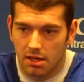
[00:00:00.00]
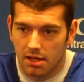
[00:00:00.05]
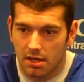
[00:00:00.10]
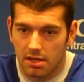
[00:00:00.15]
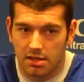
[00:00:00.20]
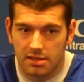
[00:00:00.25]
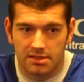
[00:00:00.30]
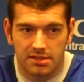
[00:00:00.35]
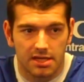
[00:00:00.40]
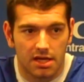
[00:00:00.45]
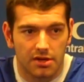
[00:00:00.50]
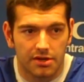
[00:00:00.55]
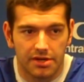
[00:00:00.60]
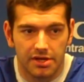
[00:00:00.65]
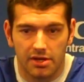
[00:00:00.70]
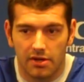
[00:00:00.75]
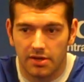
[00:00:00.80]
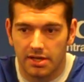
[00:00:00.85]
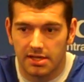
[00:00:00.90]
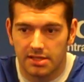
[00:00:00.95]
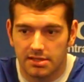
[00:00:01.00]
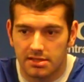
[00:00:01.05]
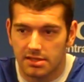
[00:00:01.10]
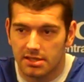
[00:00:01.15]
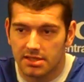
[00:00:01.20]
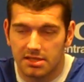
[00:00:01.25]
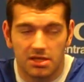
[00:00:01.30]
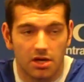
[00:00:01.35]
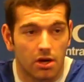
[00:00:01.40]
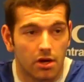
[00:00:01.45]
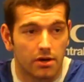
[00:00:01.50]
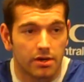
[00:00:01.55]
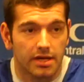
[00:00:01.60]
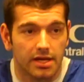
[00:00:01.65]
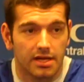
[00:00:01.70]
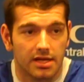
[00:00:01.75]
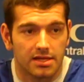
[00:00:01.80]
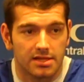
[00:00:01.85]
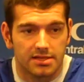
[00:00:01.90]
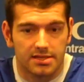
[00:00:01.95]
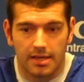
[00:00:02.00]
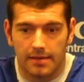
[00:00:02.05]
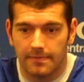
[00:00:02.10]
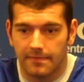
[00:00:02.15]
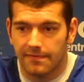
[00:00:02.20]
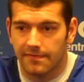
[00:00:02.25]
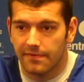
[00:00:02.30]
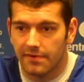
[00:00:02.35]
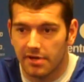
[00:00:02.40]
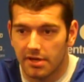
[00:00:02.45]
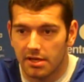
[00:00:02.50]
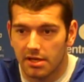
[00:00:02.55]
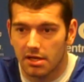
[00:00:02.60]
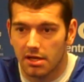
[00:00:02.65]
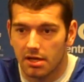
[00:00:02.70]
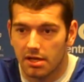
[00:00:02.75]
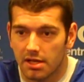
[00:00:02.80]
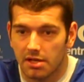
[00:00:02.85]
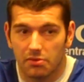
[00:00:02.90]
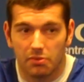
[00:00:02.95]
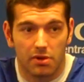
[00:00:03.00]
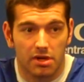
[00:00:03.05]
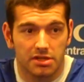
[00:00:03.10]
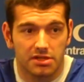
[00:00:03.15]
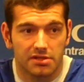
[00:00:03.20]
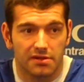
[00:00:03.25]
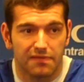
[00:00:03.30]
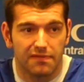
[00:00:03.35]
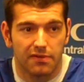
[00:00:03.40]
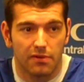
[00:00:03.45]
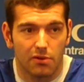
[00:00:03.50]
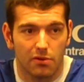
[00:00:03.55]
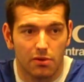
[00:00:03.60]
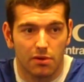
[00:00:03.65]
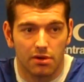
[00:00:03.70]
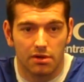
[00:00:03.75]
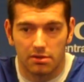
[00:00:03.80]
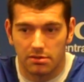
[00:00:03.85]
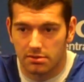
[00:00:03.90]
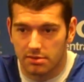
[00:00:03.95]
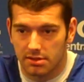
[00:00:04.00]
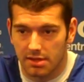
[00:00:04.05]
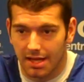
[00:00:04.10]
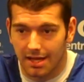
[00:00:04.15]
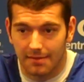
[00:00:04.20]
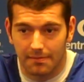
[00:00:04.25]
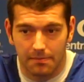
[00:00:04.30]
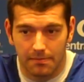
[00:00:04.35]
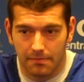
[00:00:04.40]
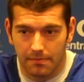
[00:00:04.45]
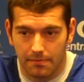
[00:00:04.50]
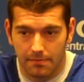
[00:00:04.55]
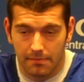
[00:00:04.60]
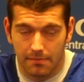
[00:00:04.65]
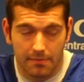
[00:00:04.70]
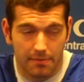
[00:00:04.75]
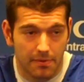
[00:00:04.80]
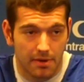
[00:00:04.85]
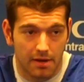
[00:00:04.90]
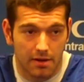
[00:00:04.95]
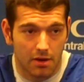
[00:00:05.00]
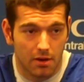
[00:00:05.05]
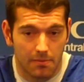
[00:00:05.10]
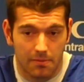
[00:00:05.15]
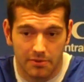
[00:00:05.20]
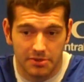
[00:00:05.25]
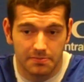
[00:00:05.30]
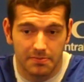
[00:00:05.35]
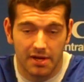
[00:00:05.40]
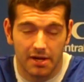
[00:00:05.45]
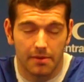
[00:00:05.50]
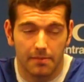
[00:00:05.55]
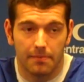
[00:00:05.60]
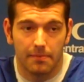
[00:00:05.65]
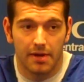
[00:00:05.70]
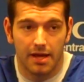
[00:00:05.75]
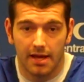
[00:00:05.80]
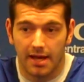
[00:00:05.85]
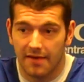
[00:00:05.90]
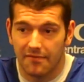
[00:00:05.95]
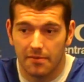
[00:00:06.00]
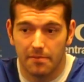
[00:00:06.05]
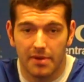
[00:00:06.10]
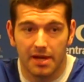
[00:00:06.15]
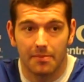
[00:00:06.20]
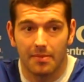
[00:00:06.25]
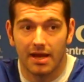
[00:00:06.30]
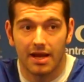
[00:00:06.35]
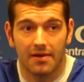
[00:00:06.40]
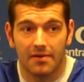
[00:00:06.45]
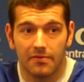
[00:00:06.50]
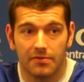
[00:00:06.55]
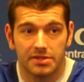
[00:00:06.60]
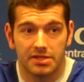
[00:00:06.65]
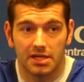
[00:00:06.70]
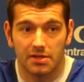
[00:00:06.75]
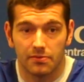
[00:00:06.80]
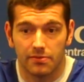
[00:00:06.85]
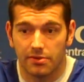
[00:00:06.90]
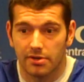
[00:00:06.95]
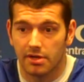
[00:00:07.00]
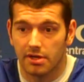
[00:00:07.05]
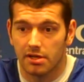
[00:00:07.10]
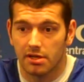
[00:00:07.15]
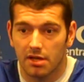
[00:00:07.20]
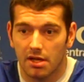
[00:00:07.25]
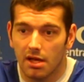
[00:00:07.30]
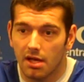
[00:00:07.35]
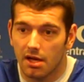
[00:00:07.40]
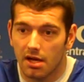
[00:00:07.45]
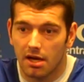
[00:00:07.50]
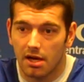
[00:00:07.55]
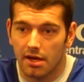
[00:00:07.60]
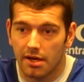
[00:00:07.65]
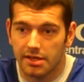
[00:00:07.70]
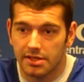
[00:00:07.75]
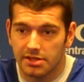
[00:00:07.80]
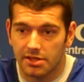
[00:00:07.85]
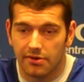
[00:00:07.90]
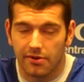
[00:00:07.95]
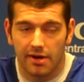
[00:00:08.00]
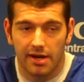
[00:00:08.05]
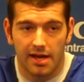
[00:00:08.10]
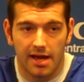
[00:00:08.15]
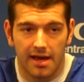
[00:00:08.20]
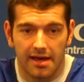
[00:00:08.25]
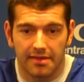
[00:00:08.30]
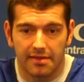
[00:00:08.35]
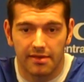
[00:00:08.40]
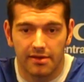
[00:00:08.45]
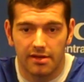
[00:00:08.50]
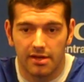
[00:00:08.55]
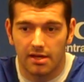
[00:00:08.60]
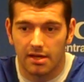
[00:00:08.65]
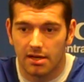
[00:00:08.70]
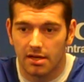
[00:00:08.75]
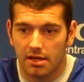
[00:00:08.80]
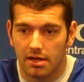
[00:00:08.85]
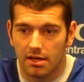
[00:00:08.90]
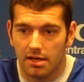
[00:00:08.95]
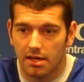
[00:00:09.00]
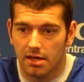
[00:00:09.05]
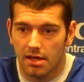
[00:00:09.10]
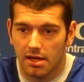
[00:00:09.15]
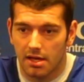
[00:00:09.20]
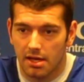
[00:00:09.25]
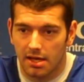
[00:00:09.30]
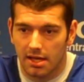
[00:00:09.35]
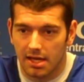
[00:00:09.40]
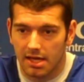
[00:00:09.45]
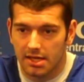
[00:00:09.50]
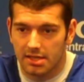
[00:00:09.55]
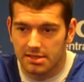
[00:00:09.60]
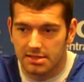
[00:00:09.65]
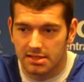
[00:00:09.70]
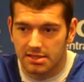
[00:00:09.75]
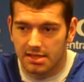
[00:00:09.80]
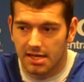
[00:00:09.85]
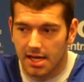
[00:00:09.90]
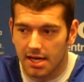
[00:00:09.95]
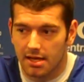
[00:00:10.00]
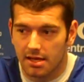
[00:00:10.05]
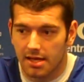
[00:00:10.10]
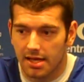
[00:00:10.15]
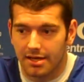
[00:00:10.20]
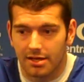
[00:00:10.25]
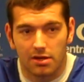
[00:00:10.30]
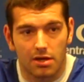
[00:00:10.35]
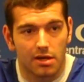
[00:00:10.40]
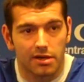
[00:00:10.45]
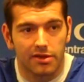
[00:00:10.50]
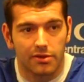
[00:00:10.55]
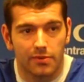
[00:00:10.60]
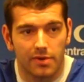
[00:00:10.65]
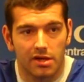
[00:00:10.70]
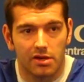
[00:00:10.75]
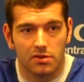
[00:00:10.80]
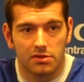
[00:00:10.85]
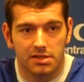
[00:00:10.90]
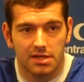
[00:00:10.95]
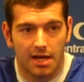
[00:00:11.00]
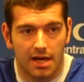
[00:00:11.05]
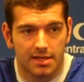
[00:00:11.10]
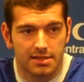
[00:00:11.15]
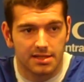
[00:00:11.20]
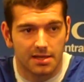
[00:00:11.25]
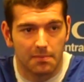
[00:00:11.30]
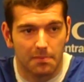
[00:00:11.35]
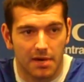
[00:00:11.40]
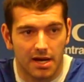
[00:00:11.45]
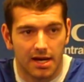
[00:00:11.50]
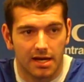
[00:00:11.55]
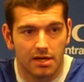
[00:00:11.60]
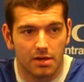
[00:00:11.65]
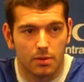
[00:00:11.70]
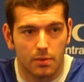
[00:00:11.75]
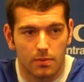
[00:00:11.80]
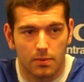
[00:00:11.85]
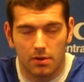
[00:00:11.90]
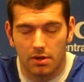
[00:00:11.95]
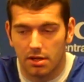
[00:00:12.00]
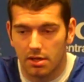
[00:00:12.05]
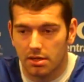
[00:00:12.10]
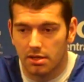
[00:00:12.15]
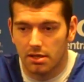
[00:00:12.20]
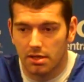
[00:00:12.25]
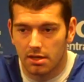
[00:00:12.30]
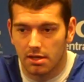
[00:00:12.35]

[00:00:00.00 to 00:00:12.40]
And Zeller, you know, he's taller than him, 7 foot. He runs the floor like almost better than every big man I've ever seen run. He's a great athlete. And Ennis is kind of like all three of those guys combined in one.